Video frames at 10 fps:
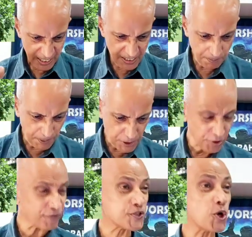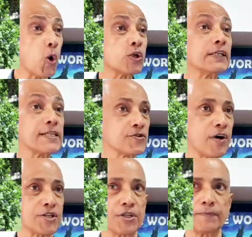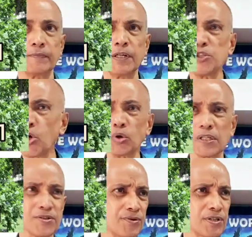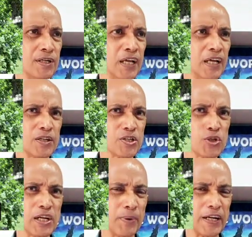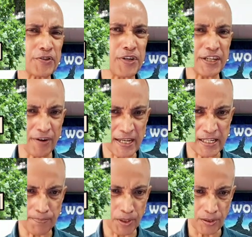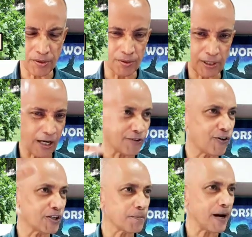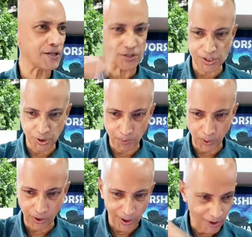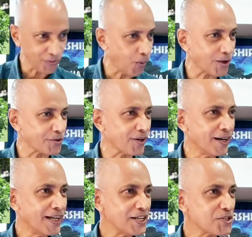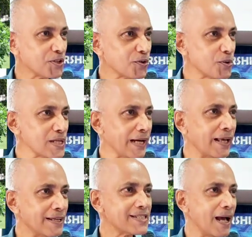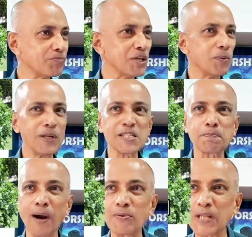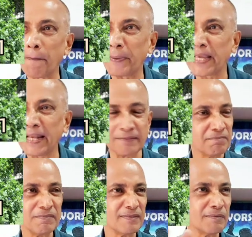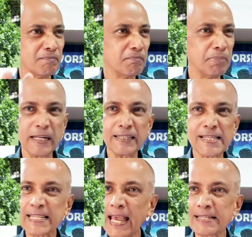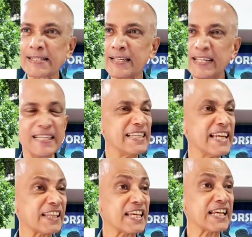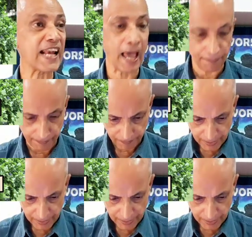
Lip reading: It's a picture of total destruction. Total destruction. Because usually when a tree dries up, you know, you cut off all the branches and you pour a lot of water into the root and something will sprout up again. But in this case, nothing can happen.